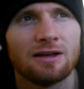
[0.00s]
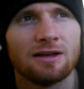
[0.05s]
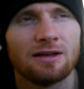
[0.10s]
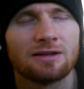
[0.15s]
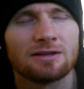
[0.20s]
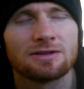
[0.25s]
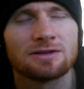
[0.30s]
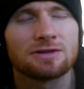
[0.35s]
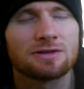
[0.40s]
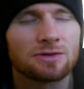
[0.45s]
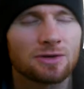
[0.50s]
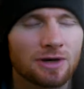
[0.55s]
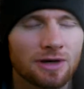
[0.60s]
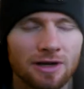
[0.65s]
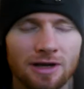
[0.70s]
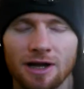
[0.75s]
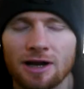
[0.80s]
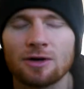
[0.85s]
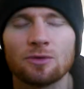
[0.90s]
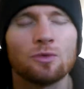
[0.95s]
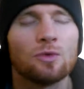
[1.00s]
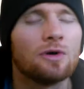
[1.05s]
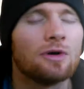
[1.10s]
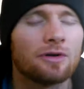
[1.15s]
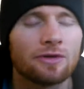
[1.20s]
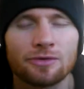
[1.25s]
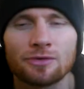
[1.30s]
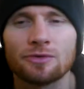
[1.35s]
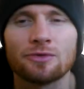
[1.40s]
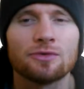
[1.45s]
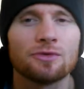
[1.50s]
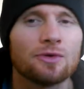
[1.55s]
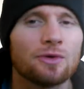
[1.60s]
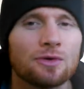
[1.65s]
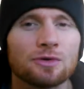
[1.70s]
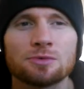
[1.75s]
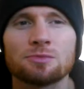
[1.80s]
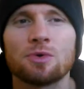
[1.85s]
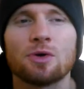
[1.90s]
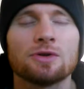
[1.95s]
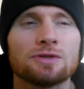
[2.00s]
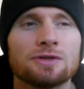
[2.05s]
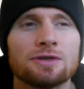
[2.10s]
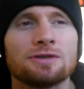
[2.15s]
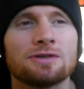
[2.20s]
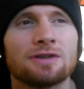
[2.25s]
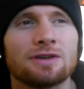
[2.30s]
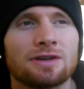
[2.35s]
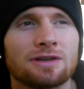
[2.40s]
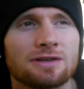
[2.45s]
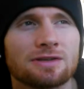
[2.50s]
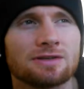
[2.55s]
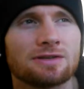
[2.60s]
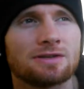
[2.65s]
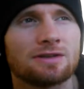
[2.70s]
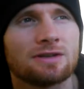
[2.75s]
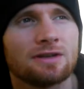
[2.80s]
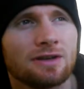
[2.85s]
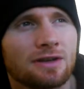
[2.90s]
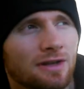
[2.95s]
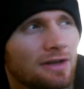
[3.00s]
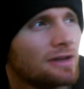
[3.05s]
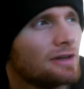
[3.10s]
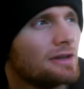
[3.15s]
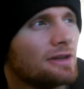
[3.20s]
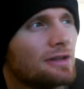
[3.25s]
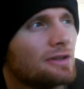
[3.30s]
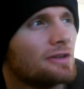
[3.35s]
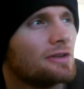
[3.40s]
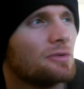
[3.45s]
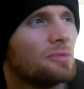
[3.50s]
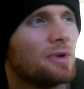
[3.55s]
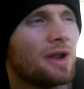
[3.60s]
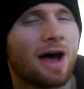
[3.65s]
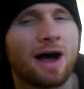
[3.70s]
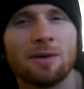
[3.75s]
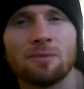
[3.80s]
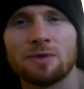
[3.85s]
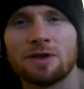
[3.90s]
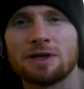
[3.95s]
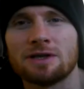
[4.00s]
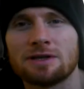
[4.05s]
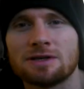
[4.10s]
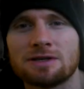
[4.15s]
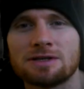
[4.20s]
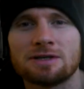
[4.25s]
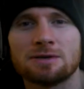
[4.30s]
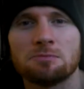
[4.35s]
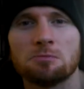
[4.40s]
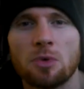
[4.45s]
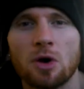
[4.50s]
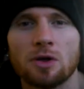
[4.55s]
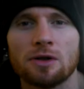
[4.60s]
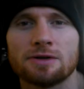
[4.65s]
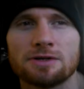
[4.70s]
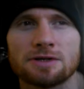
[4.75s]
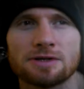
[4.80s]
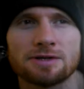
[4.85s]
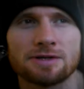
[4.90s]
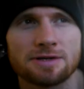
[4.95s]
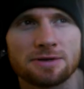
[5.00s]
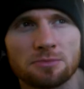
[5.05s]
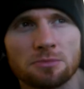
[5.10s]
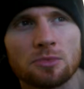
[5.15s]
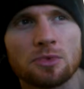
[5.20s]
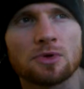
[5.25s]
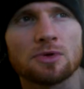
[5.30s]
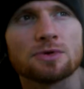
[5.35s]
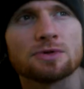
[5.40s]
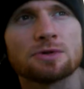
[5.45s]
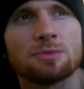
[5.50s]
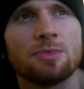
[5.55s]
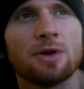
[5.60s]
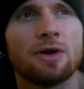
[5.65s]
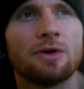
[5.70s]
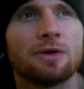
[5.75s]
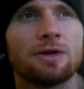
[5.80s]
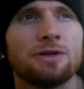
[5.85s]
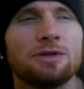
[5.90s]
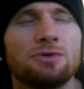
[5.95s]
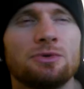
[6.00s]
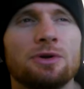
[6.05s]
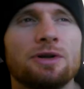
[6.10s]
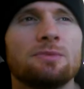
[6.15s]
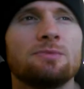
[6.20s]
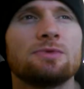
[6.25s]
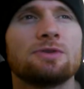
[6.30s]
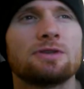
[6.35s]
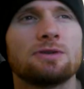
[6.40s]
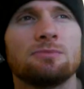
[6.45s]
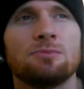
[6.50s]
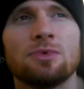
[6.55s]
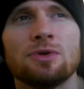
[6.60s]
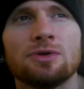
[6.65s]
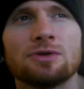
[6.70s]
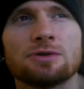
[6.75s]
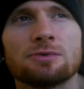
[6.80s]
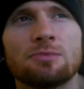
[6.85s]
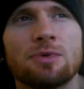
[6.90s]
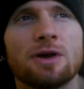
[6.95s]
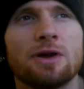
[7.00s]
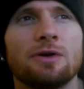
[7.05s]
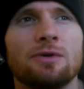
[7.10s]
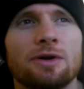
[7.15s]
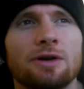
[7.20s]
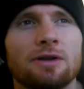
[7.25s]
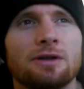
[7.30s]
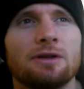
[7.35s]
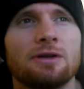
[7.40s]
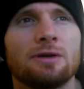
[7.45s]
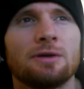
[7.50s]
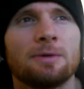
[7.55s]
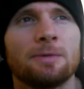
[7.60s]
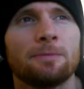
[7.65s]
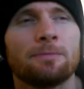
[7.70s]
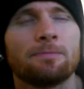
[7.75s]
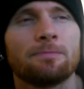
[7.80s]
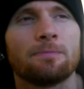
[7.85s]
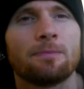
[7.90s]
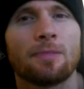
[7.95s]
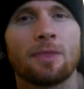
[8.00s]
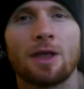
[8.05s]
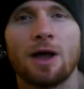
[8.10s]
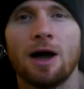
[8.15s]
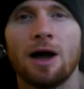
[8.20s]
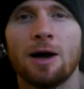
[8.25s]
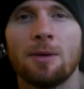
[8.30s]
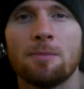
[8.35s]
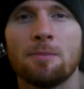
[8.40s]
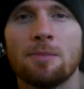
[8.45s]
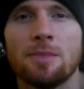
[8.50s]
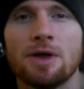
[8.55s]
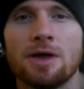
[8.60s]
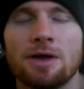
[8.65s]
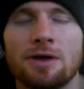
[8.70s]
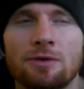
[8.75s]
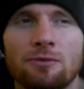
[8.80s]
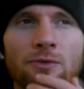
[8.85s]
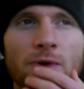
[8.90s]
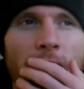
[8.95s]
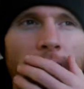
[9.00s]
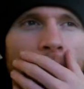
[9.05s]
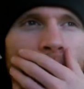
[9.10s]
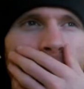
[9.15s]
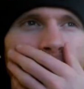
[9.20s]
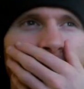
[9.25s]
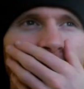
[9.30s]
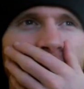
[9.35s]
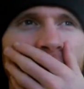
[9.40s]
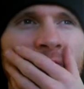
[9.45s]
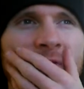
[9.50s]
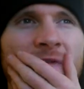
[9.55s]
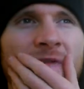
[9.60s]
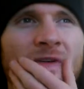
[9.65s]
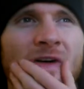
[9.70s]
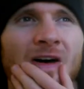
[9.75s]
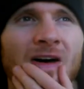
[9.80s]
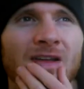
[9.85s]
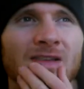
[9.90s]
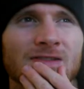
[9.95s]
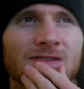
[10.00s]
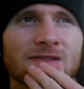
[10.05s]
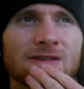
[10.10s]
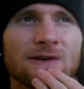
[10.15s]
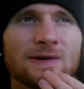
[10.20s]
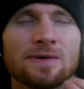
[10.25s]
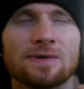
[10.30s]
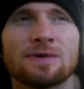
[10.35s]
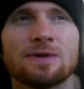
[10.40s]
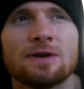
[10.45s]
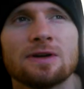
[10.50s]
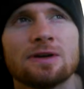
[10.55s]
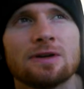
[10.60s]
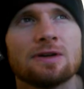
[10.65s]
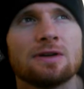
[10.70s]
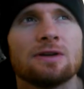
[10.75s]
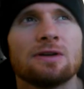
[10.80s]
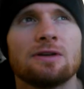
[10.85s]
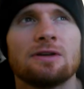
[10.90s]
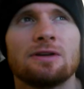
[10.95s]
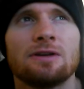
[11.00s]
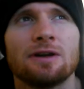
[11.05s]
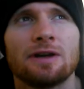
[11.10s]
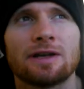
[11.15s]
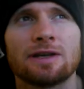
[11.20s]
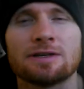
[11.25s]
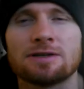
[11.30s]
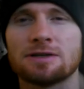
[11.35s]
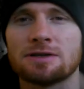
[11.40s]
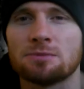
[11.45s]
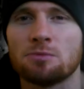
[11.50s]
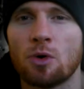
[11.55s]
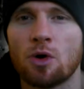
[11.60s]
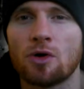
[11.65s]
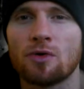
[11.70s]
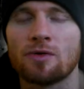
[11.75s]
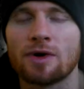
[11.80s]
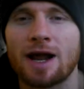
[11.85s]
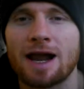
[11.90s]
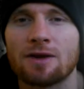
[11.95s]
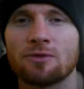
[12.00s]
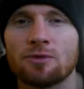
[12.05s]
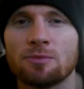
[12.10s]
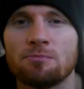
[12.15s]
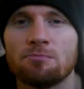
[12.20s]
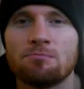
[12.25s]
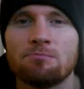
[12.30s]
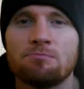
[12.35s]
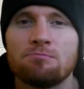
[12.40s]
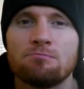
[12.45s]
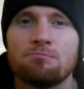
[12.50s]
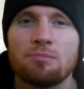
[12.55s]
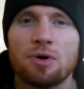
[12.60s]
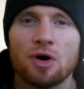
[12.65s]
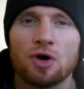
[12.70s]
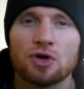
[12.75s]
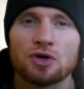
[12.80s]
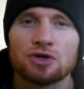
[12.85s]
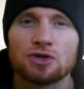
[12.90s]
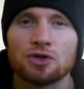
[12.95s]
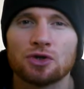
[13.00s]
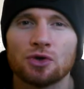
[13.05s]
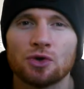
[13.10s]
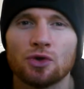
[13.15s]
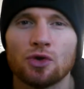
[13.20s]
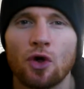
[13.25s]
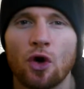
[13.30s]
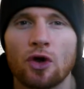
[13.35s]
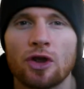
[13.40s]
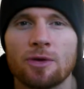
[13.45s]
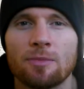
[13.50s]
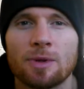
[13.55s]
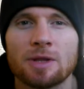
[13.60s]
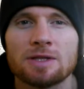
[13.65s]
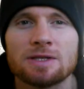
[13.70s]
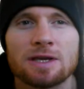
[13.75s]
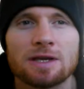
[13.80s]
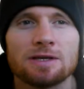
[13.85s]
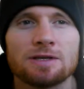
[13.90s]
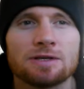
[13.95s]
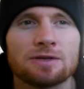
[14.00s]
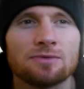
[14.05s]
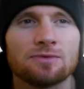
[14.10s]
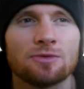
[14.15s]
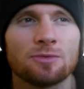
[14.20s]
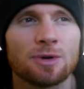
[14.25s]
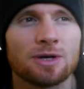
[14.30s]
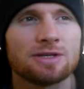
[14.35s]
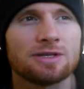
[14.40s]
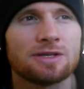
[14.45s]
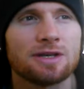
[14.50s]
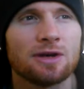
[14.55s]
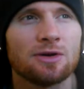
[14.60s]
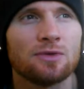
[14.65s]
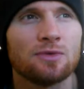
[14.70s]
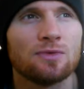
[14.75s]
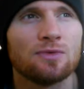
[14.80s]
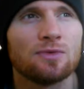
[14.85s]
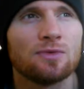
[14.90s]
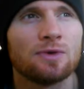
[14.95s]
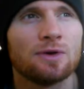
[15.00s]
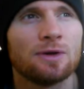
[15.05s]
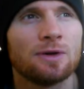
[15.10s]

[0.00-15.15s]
was just trying to kind of work through thoughts, process things that have been happening, symbology, symbols appearing in dreams, symbols appearing in reality. And so I guess it's more of a kind of a personal documentation for myself.